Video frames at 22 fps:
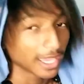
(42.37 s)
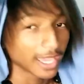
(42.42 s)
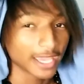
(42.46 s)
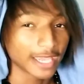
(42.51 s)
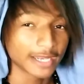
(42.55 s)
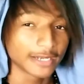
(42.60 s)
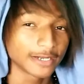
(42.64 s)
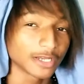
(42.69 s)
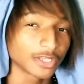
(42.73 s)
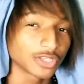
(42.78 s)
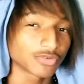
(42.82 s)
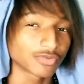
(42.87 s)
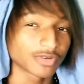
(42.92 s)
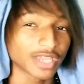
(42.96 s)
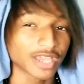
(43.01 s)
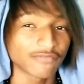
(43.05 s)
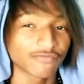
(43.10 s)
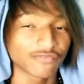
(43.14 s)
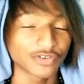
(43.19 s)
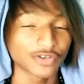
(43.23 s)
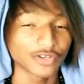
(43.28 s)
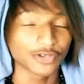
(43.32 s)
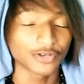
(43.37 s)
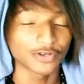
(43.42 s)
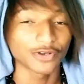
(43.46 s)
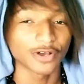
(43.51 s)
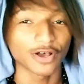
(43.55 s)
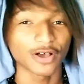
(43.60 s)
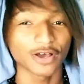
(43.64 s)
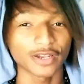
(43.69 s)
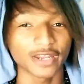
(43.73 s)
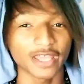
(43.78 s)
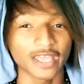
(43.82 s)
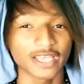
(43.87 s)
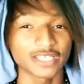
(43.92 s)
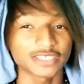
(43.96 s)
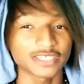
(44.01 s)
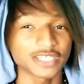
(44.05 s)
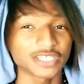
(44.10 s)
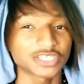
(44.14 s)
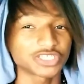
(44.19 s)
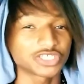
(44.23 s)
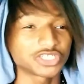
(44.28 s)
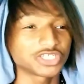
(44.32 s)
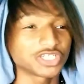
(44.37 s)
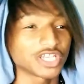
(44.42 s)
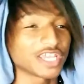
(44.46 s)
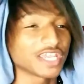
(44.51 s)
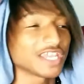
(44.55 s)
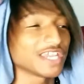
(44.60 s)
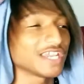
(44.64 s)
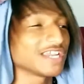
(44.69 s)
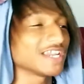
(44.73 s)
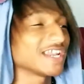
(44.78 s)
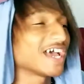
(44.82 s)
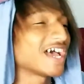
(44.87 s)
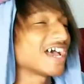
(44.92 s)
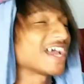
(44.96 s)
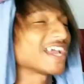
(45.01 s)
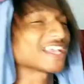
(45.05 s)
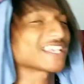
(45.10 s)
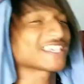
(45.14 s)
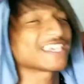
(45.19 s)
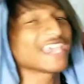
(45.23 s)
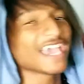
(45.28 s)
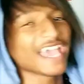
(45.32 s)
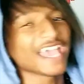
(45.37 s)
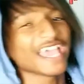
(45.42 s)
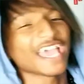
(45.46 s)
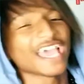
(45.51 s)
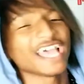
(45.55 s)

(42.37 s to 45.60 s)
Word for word: another react video on SSJ9K